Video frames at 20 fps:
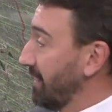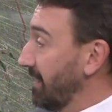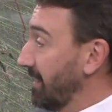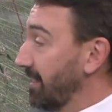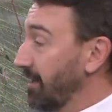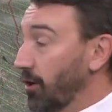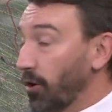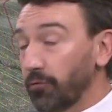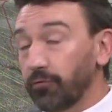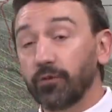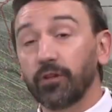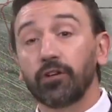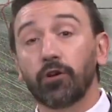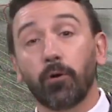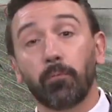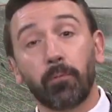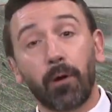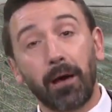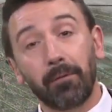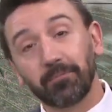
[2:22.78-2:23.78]
and hopefully
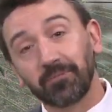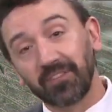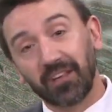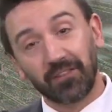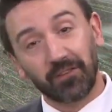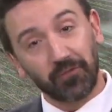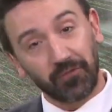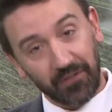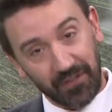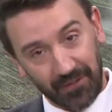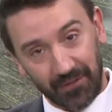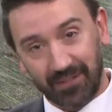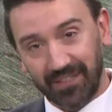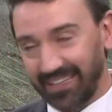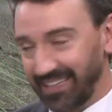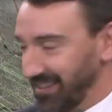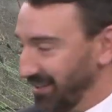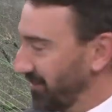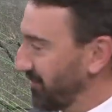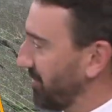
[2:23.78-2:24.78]
no problems on the field
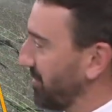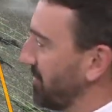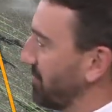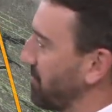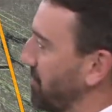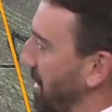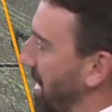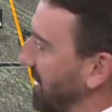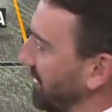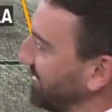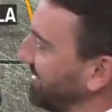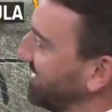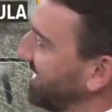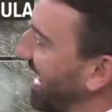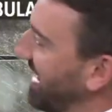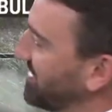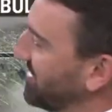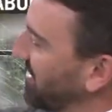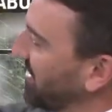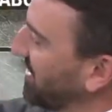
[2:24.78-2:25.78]
either for the Browns.
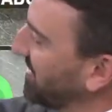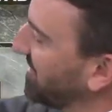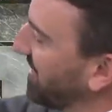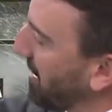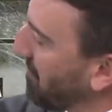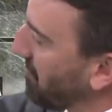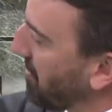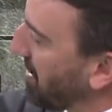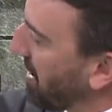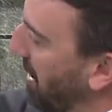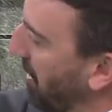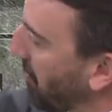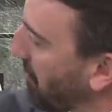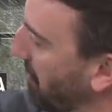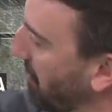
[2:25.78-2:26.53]
National Design Mart hour